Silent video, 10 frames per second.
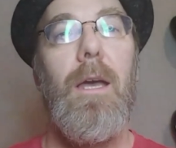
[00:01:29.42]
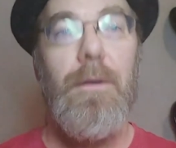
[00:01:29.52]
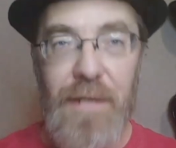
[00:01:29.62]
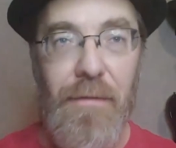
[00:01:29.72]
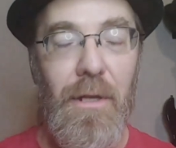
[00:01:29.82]

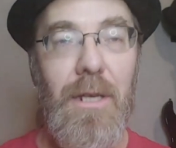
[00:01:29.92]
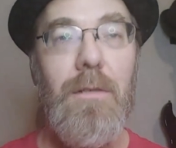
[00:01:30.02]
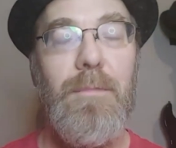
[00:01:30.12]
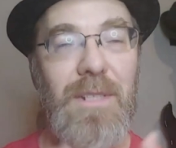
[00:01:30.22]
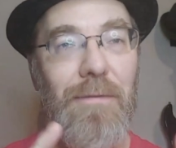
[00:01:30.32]
definitely,
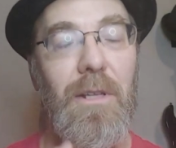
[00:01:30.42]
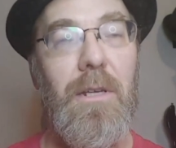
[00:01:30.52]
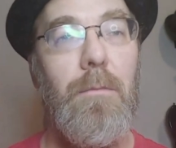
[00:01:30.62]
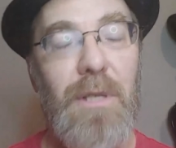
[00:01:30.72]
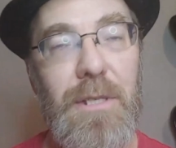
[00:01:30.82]

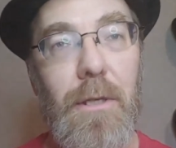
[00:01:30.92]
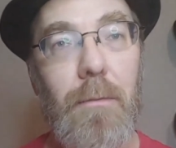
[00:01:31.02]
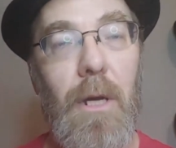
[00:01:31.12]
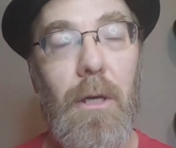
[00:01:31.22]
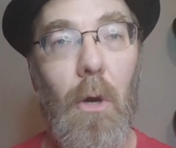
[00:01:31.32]
definitely, please
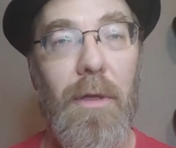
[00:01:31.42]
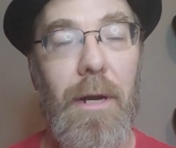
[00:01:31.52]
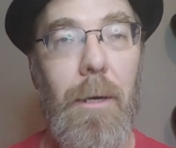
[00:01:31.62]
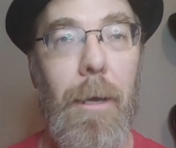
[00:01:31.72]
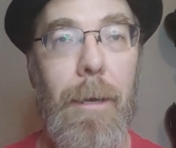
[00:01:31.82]
go
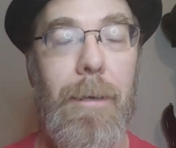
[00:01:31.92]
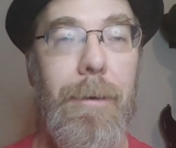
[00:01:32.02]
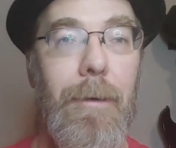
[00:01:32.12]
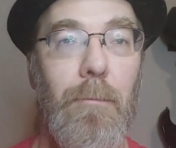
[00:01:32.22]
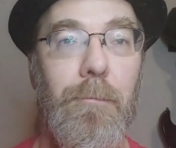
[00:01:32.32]
there and
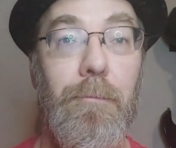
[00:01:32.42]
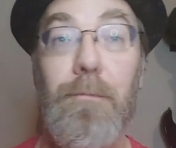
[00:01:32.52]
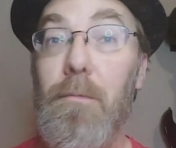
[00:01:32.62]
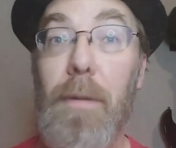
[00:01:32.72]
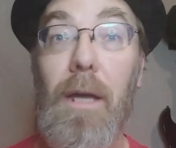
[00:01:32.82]
um,
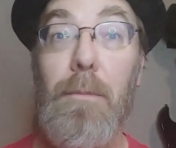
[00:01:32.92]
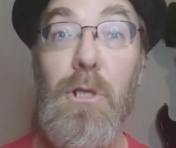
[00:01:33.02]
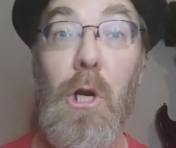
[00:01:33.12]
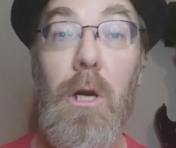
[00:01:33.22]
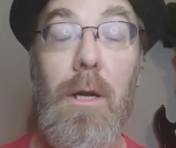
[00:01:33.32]
pick up a
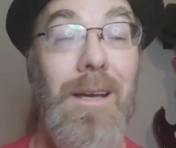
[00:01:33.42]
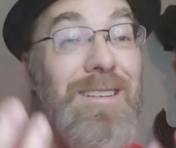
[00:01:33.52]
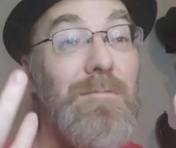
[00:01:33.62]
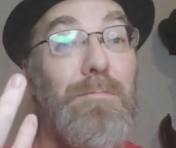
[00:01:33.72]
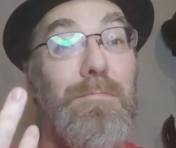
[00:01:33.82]
shirt,
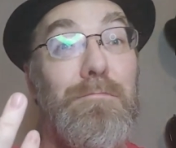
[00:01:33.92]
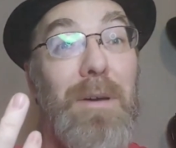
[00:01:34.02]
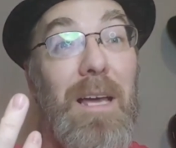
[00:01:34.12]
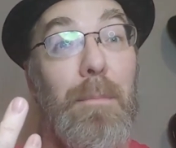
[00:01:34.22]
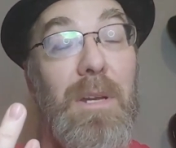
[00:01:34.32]

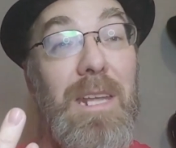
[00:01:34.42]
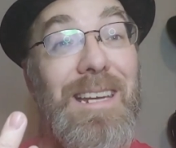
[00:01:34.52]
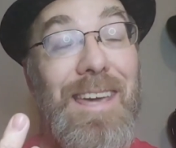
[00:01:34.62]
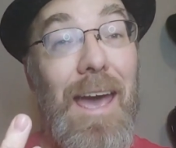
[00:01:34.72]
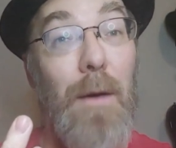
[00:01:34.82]
pick up a
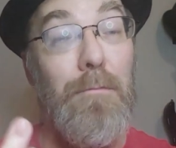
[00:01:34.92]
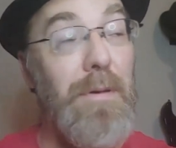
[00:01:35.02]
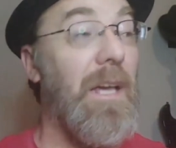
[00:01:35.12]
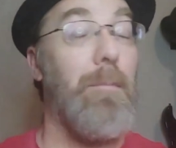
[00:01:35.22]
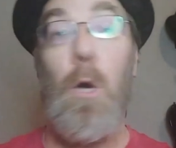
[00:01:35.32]
knit cap,
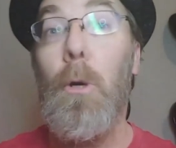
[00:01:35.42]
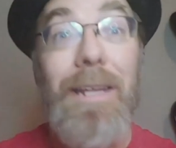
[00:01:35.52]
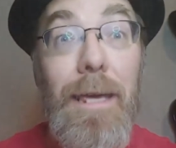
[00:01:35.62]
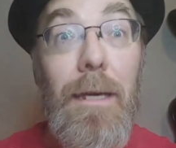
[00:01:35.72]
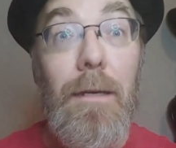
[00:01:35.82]
pick up a
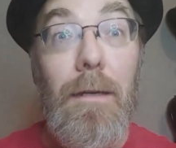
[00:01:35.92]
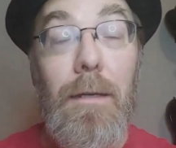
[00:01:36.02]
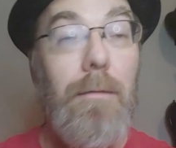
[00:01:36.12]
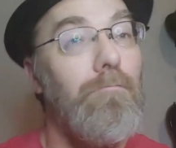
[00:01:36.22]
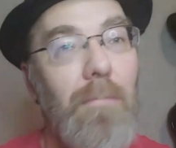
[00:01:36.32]
hoodie.
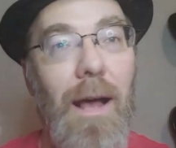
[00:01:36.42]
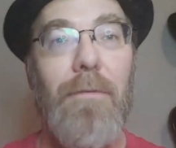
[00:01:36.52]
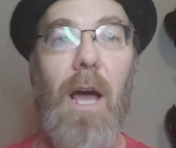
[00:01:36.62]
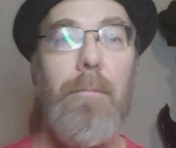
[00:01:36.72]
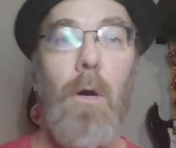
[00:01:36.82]
I've
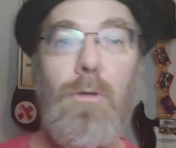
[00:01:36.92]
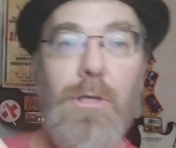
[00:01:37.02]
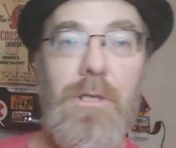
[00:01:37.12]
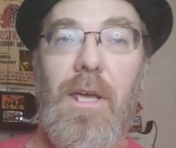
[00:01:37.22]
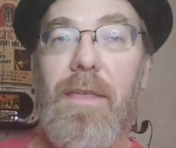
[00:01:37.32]
got
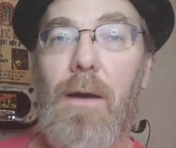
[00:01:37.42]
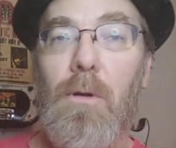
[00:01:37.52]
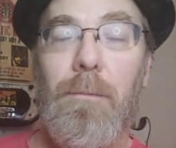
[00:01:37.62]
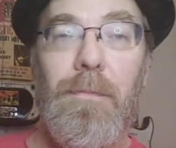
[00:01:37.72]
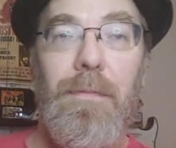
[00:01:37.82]
posters like that
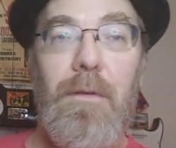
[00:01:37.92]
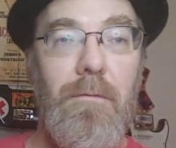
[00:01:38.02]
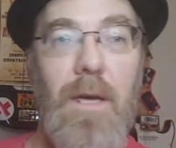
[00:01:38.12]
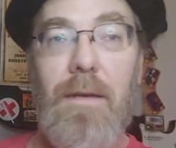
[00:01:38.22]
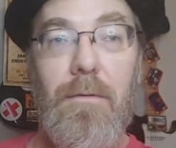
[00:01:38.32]
one
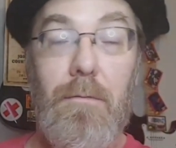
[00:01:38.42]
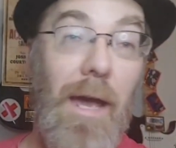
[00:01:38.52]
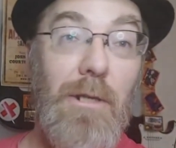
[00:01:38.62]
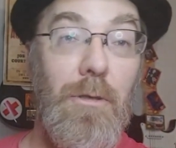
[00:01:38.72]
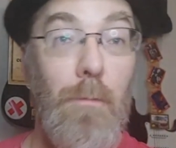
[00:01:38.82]
in
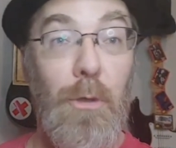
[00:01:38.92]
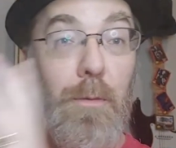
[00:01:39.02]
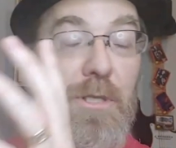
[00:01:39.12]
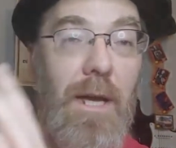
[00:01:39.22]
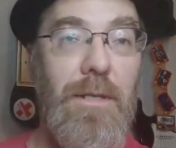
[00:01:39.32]
actually multiple
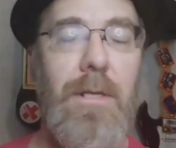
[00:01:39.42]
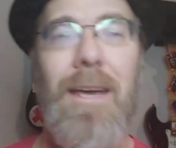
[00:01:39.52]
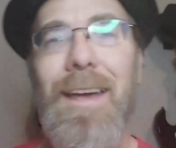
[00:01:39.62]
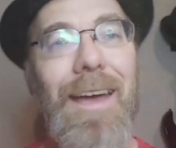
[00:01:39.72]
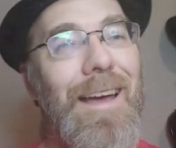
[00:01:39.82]
sizes.
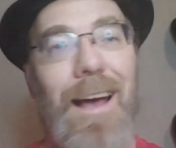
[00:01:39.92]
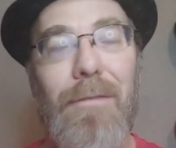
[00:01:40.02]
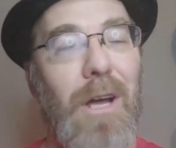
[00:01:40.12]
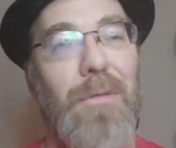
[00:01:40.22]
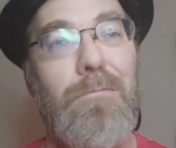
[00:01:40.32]
I've
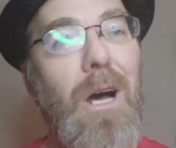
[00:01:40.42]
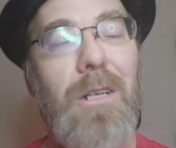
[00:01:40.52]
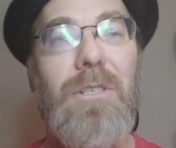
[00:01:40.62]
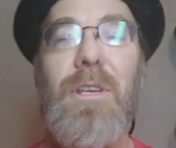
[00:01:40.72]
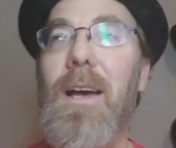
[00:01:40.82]
got
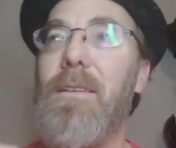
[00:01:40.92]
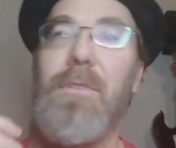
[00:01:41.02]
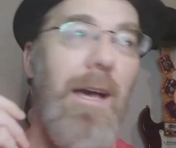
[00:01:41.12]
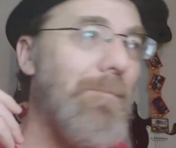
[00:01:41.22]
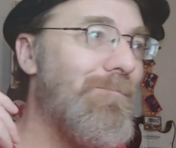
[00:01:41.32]
mugs, I've
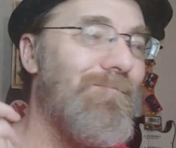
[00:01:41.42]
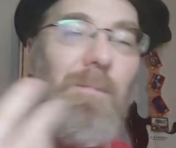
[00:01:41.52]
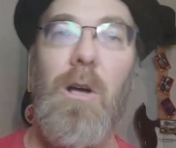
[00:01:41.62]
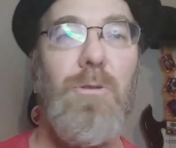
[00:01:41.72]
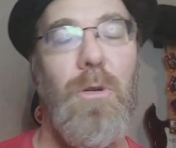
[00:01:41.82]
got
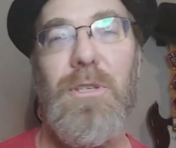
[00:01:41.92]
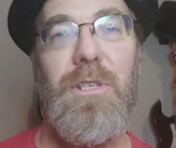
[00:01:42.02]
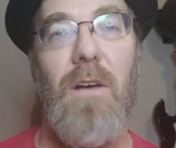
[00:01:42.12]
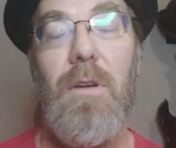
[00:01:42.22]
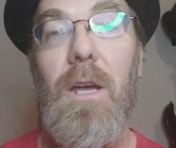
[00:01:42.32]
all sorts of stuff.